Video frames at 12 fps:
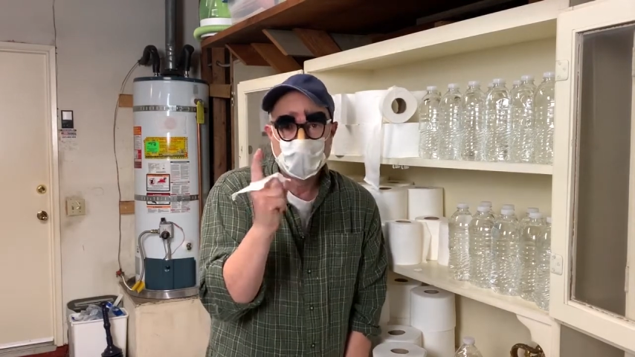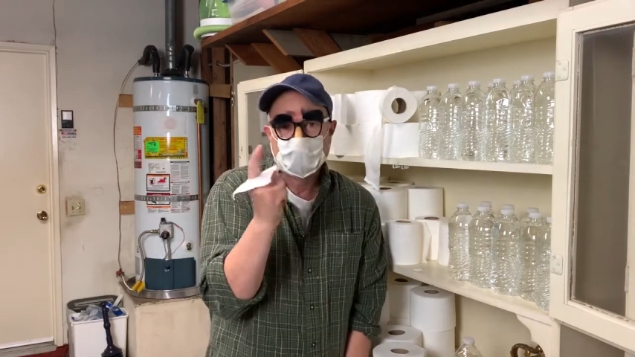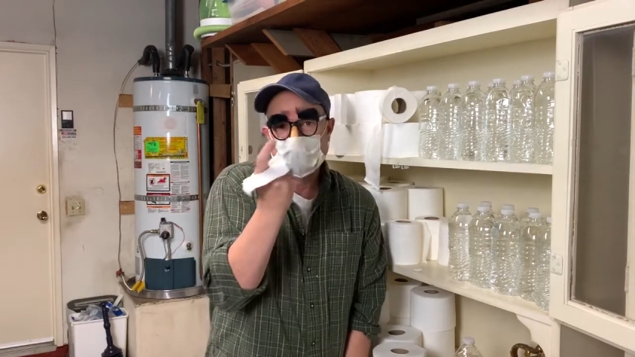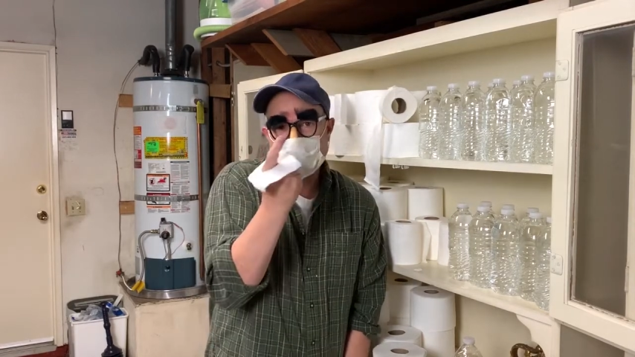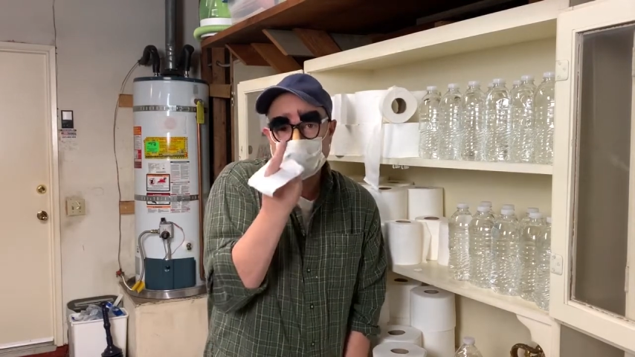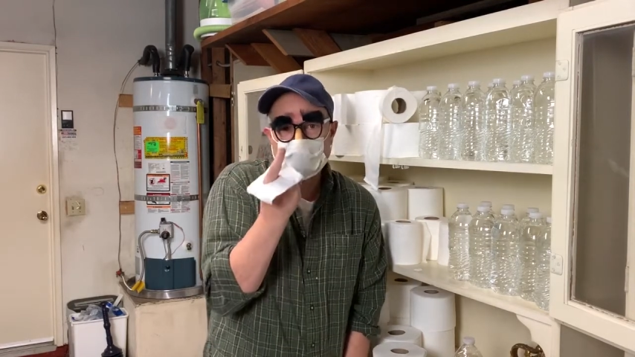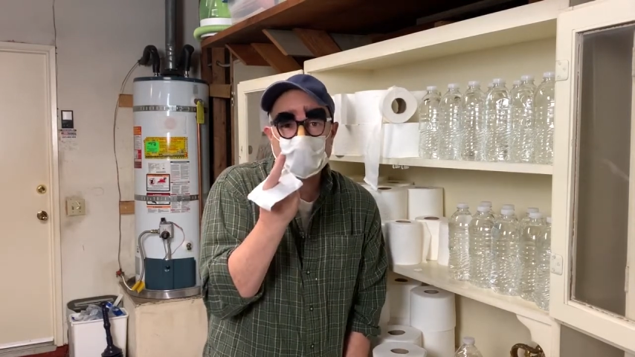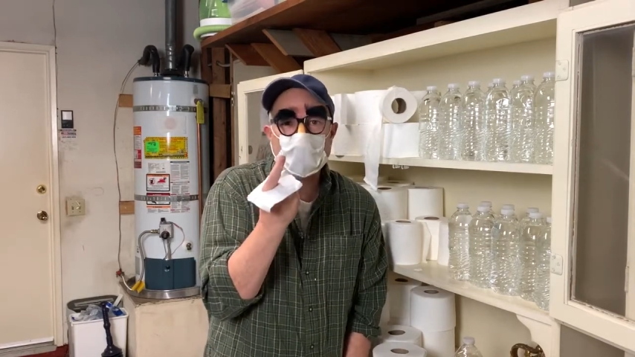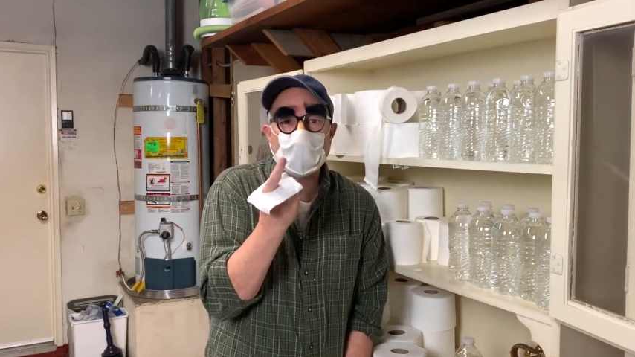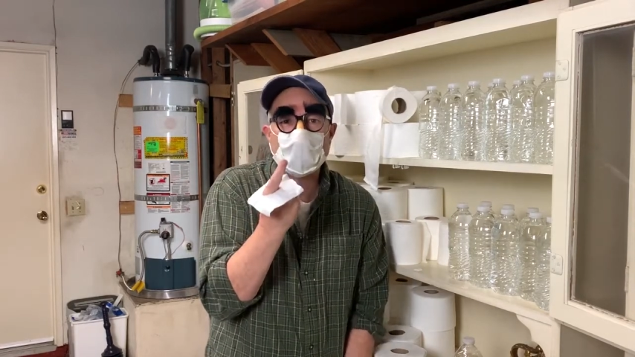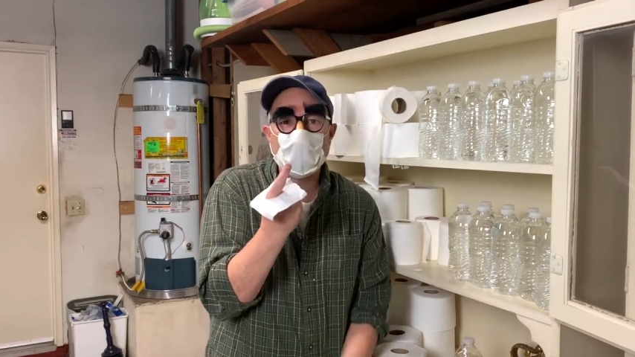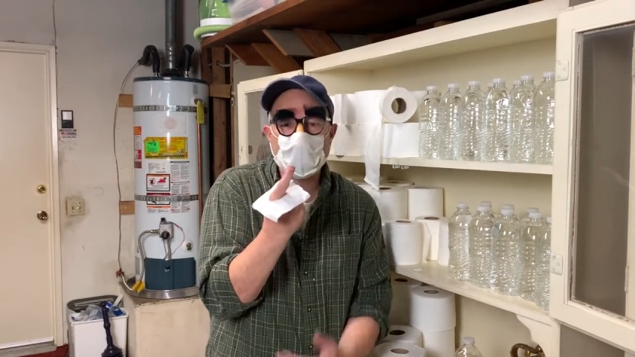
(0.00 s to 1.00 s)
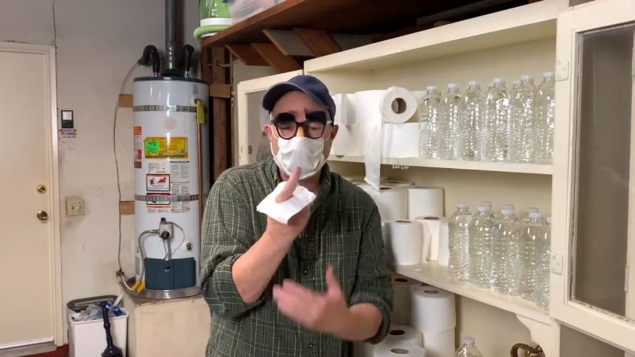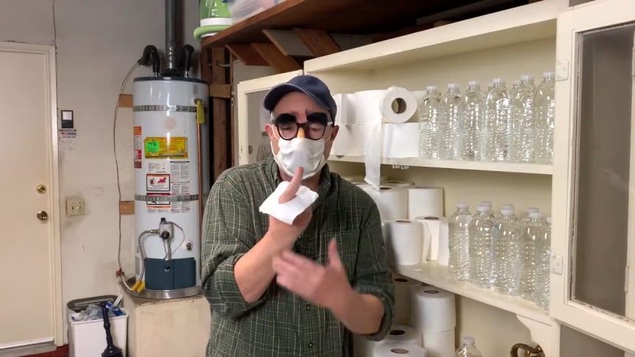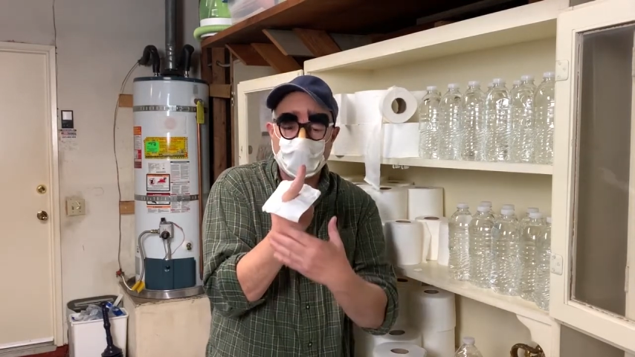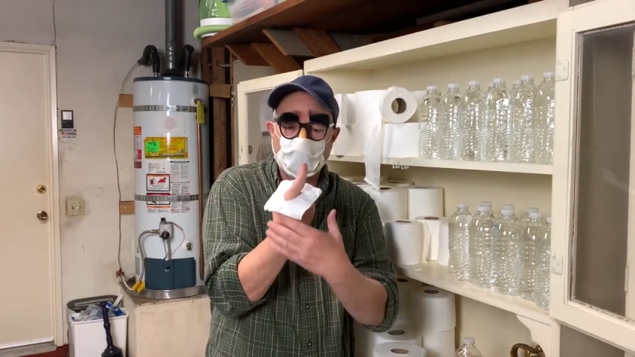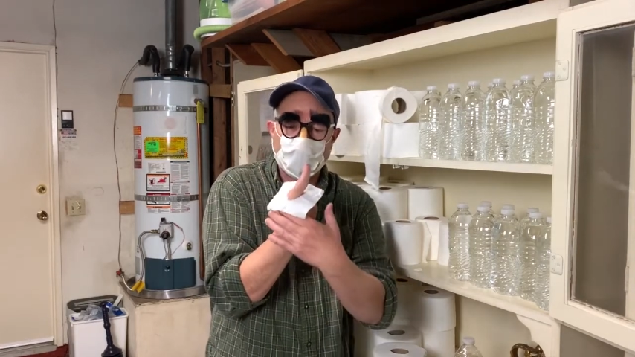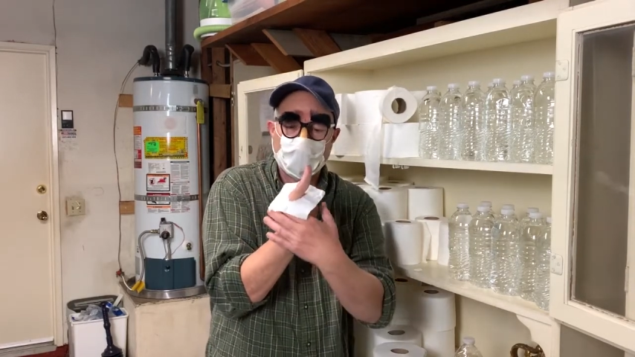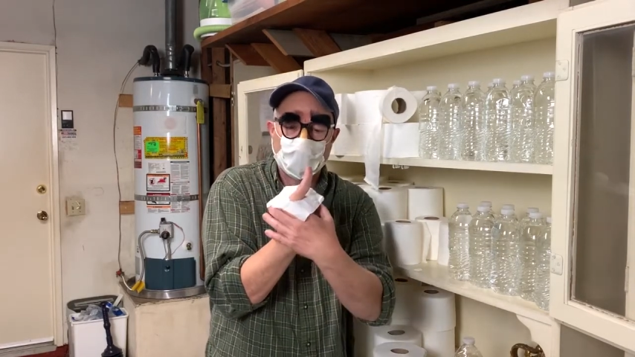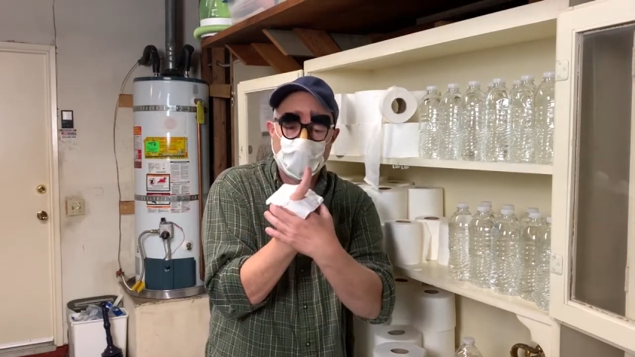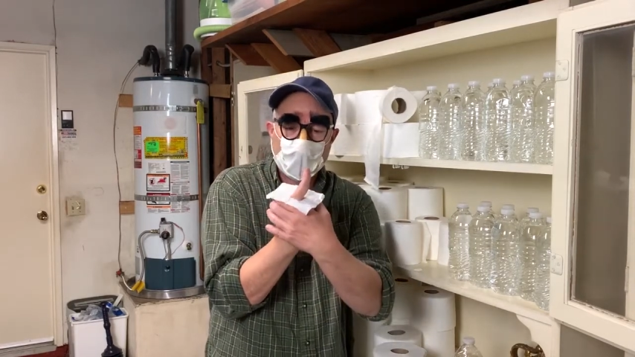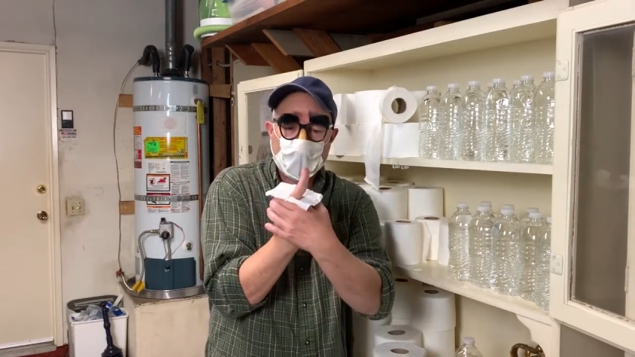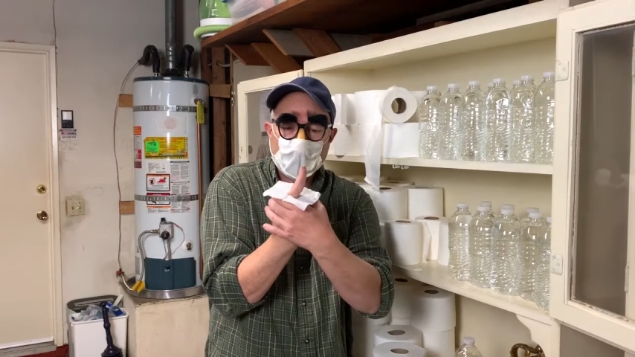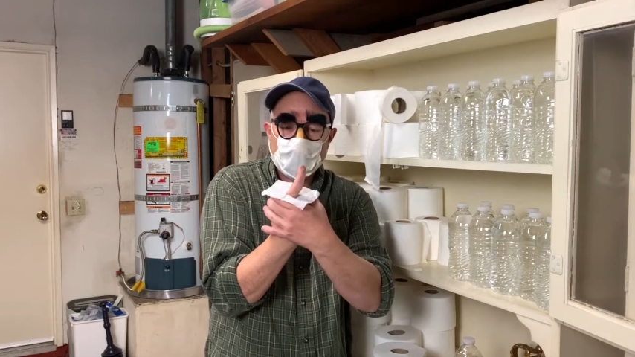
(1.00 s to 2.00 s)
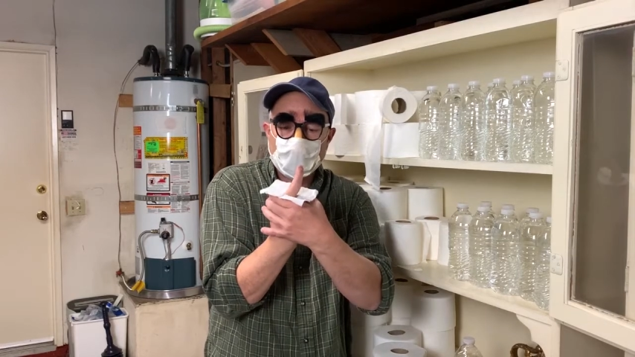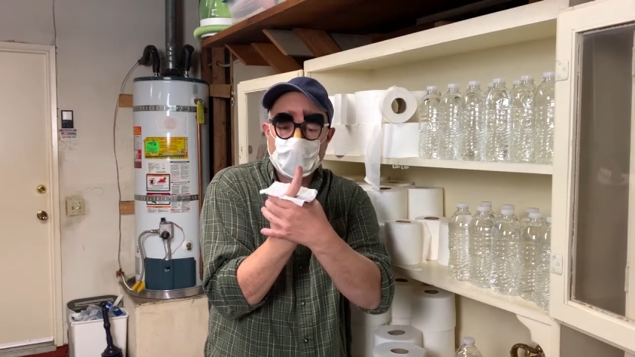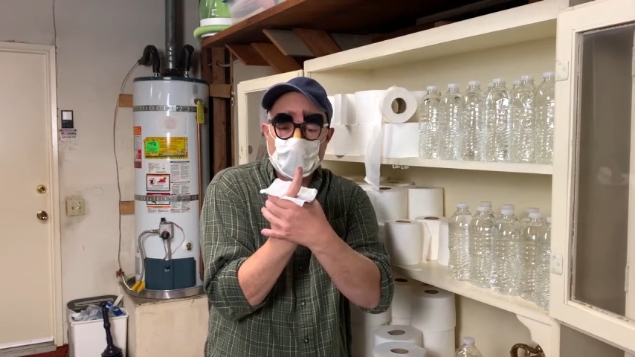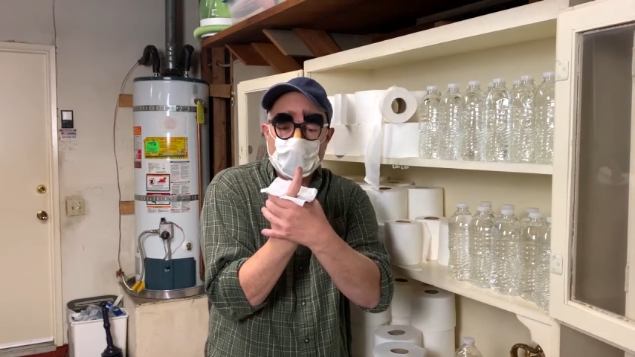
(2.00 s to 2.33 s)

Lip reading: Now you got it on your finger. You're going